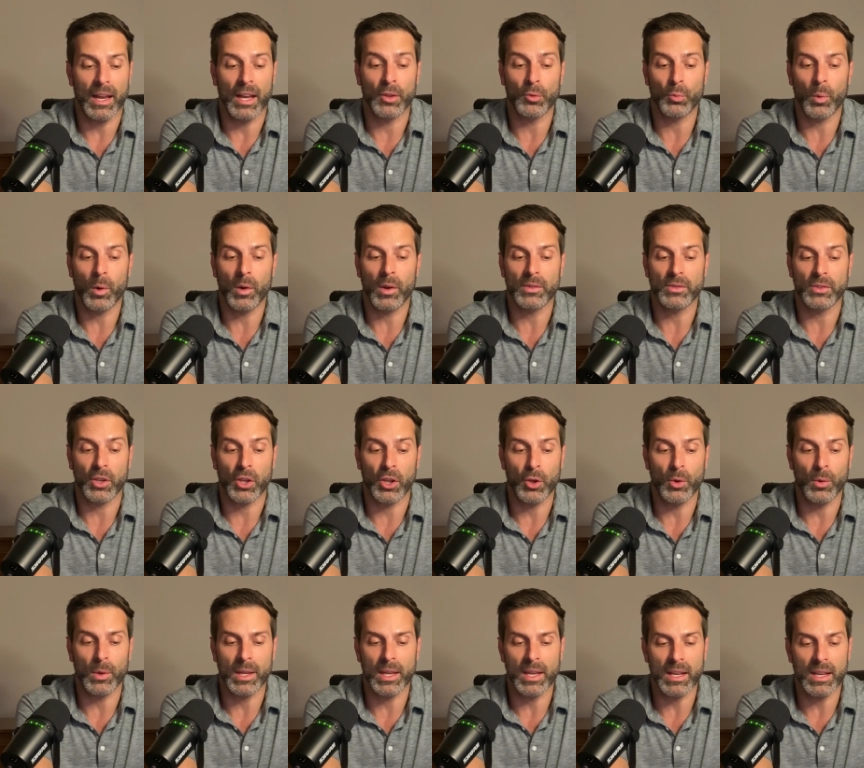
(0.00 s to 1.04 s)
as well as
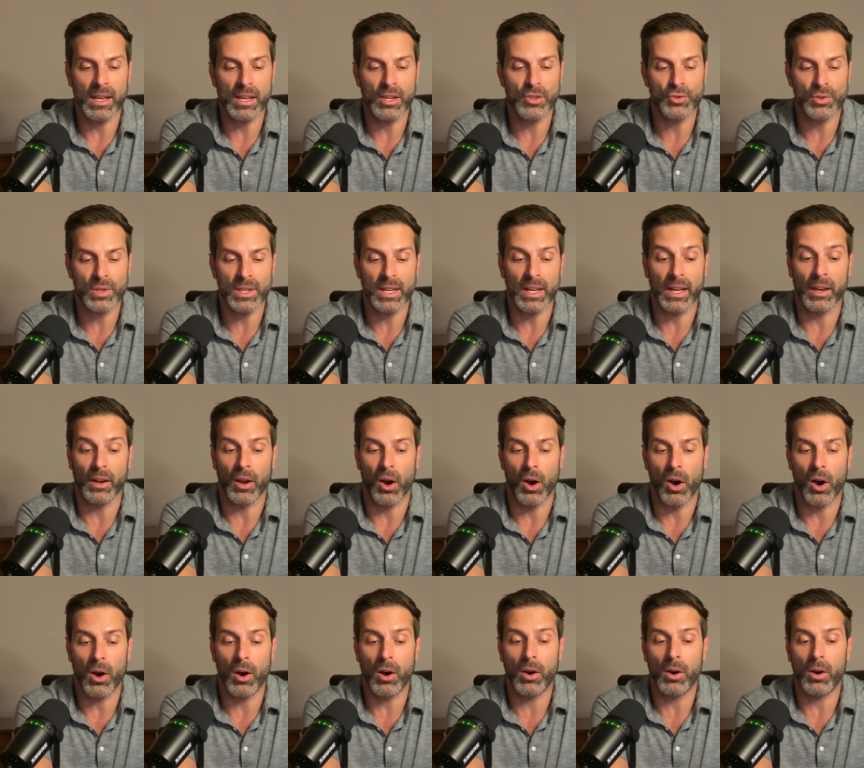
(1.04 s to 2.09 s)
acute kidney injury in
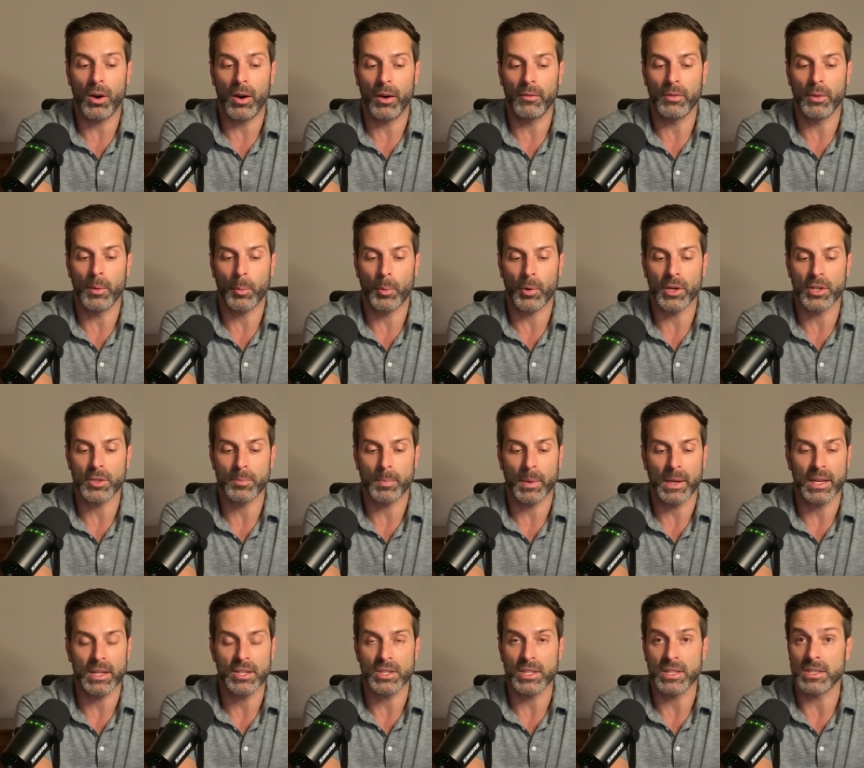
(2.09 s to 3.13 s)
all of the PRIS
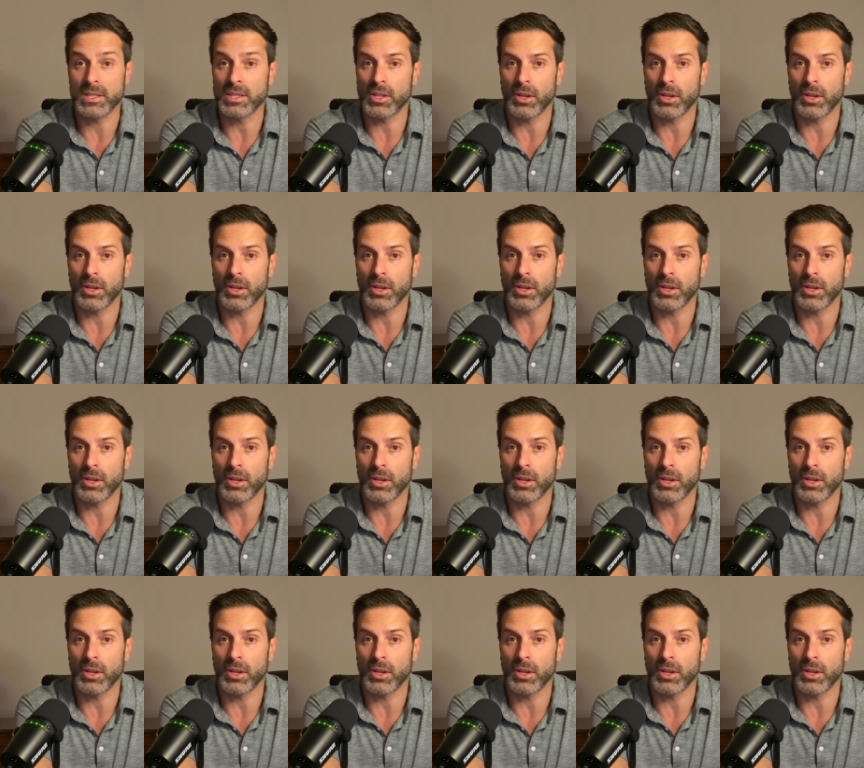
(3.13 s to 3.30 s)
patients.